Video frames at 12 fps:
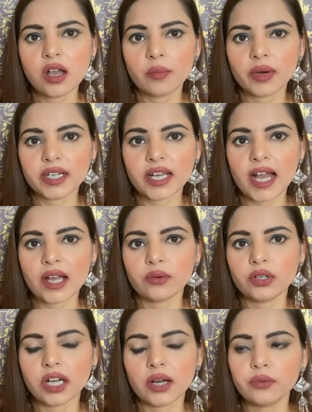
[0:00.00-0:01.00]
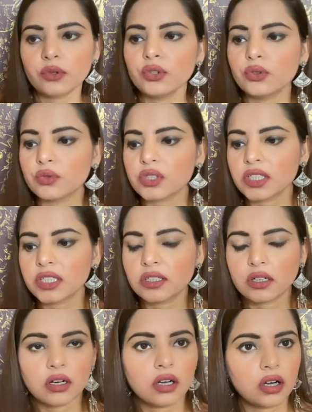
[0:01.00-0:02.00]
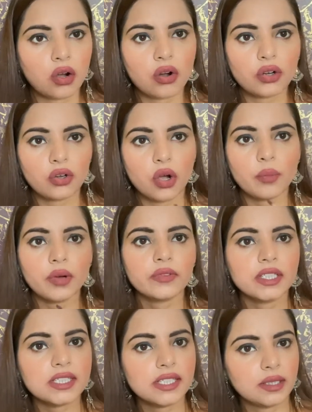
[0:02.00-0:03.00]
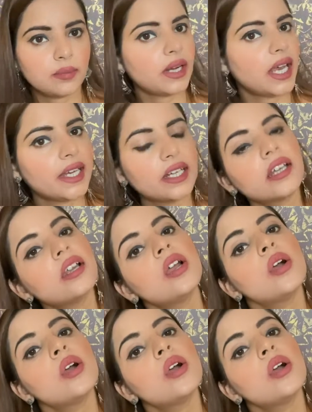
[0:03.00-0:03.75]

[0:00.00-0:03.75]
but I would love to use it on top of this lip liner